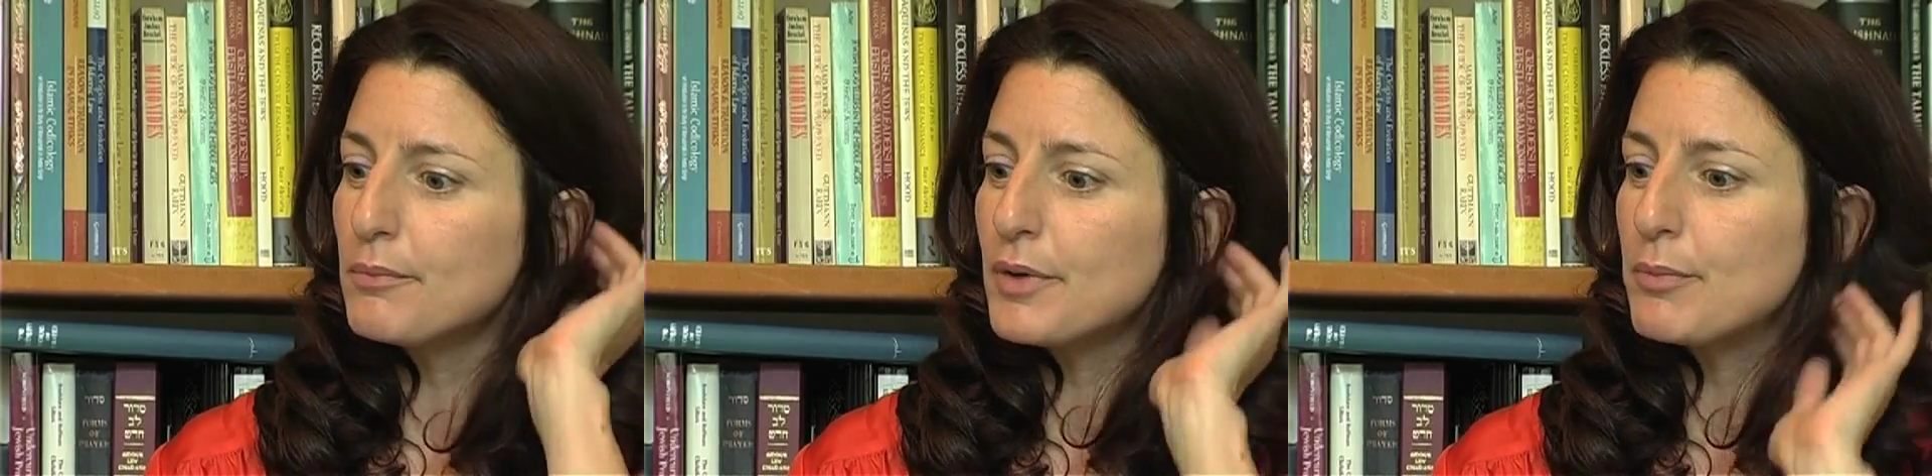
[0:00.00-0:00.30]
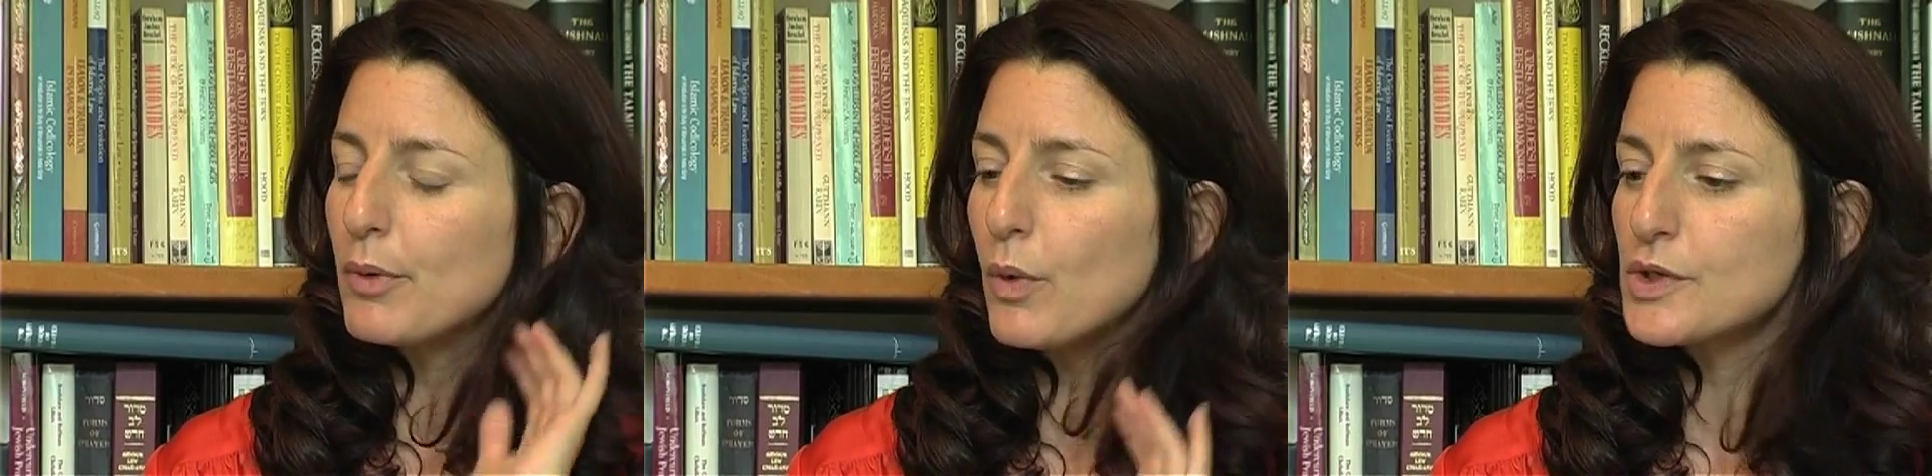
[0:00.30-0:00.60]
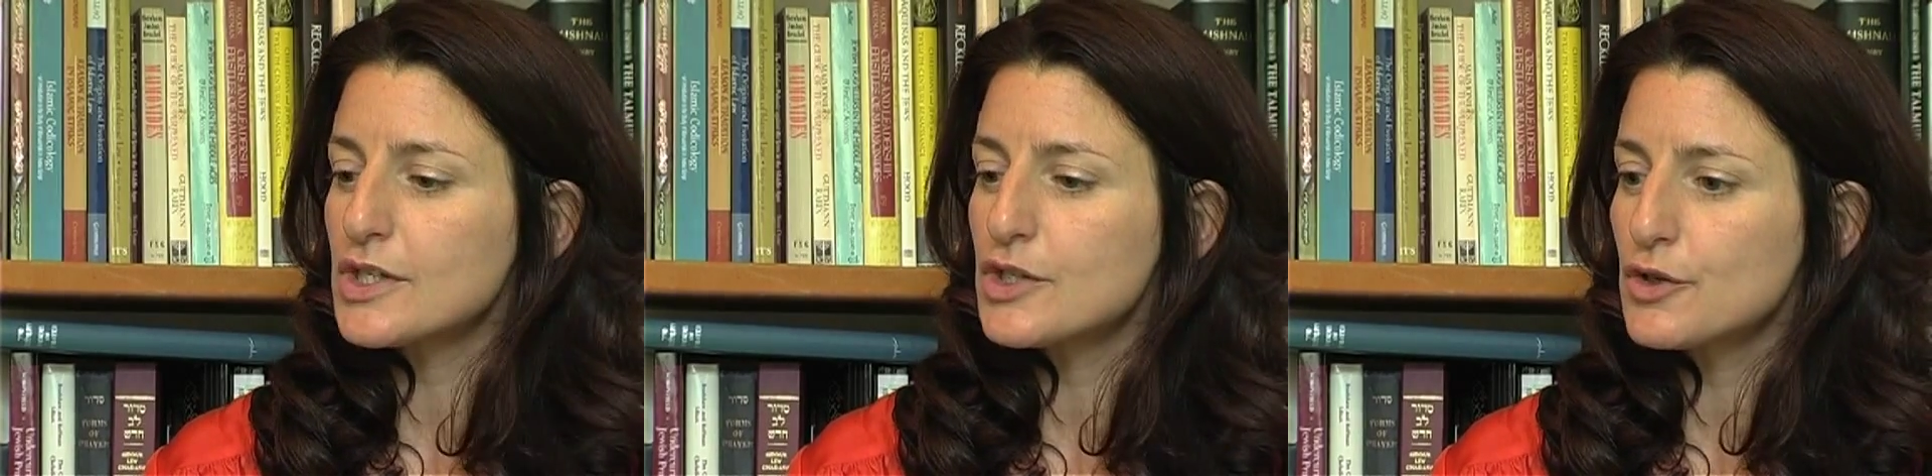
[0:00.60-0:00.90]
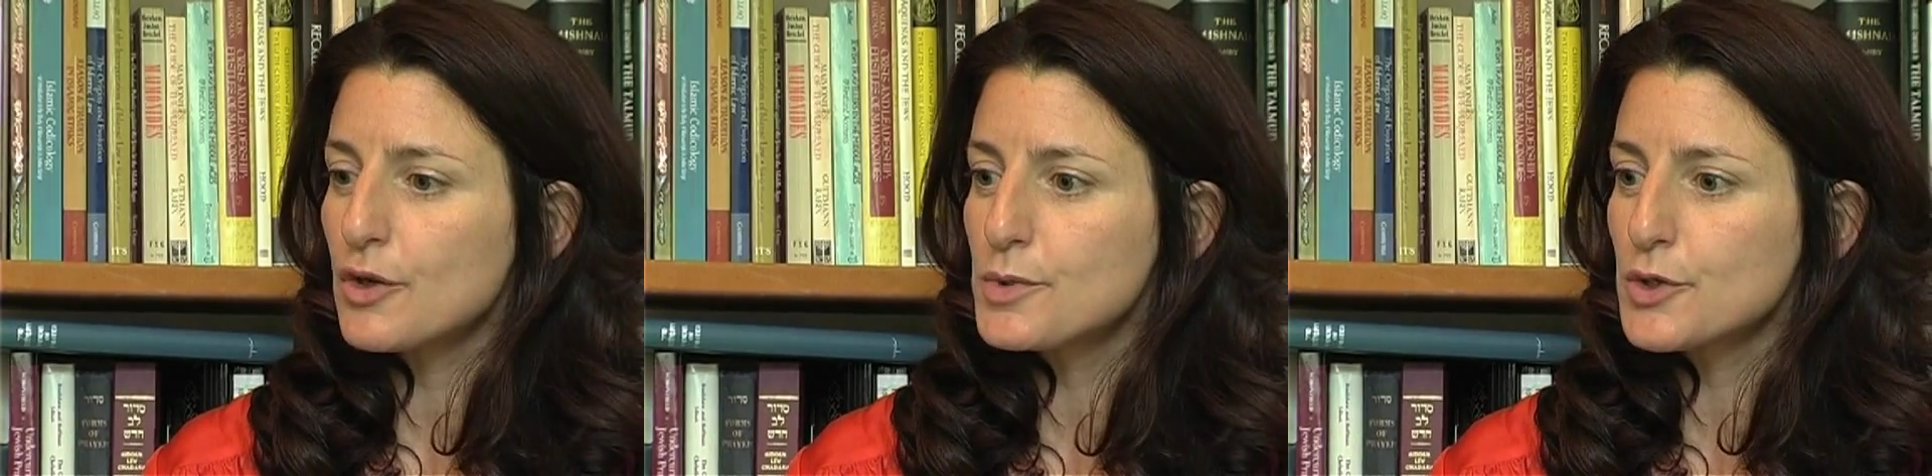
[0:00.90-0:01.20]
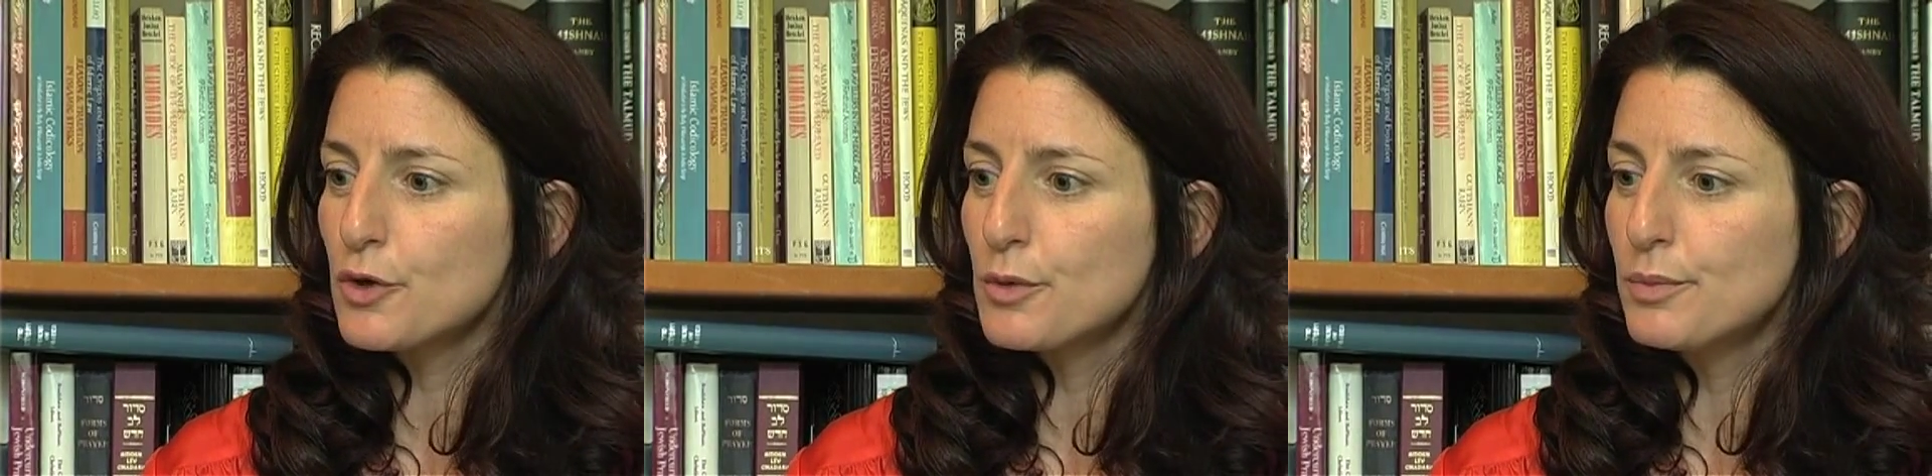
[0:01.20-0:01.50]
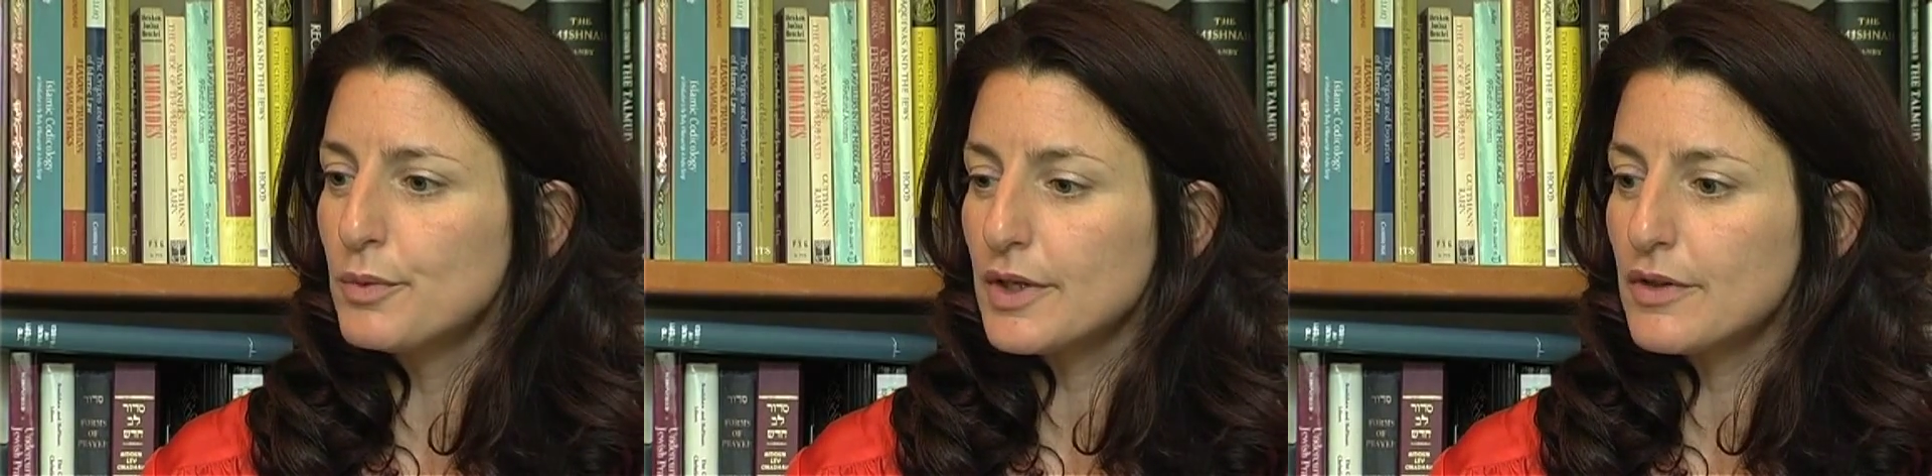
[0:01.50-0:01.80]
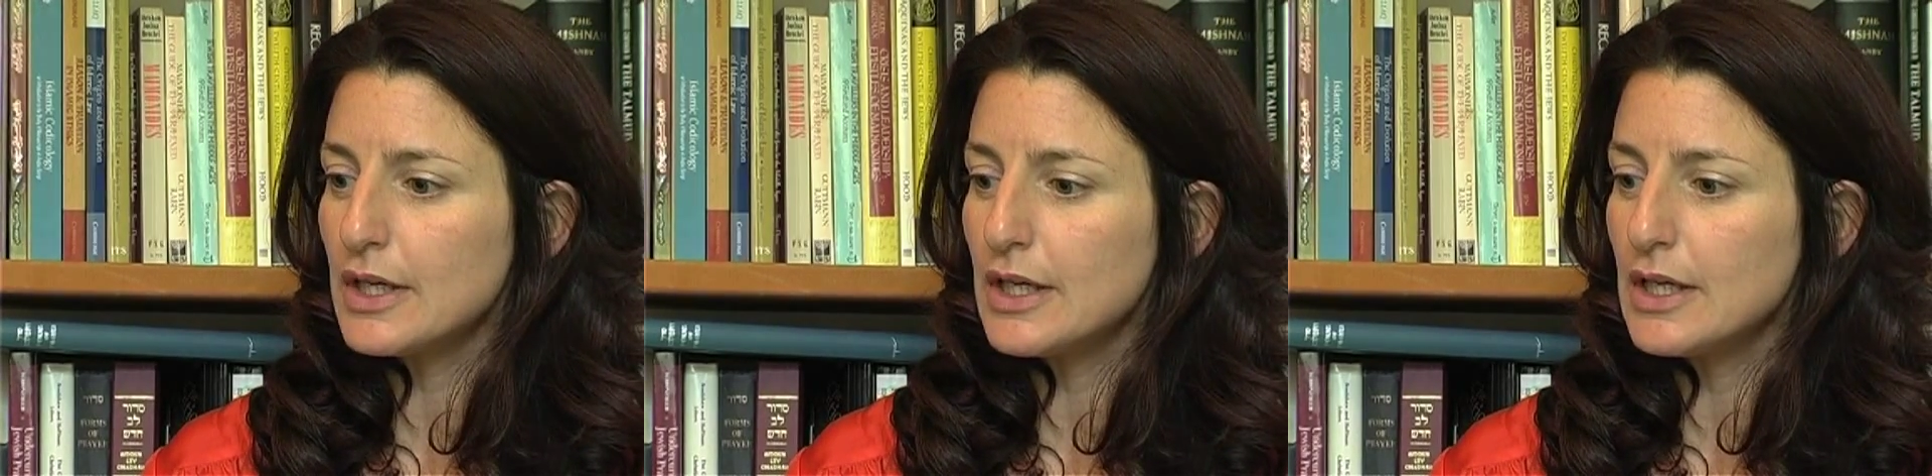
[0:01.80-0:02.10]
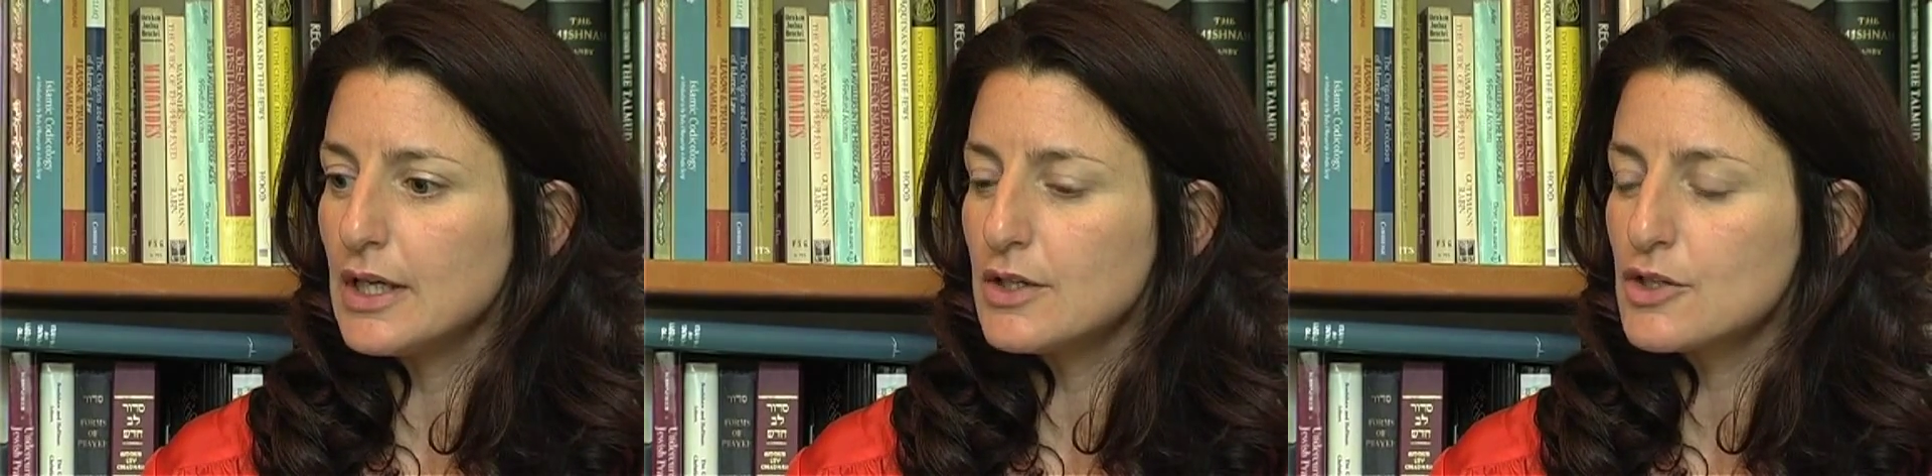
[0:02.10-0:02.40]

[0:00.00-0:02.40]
people wanting to absorb the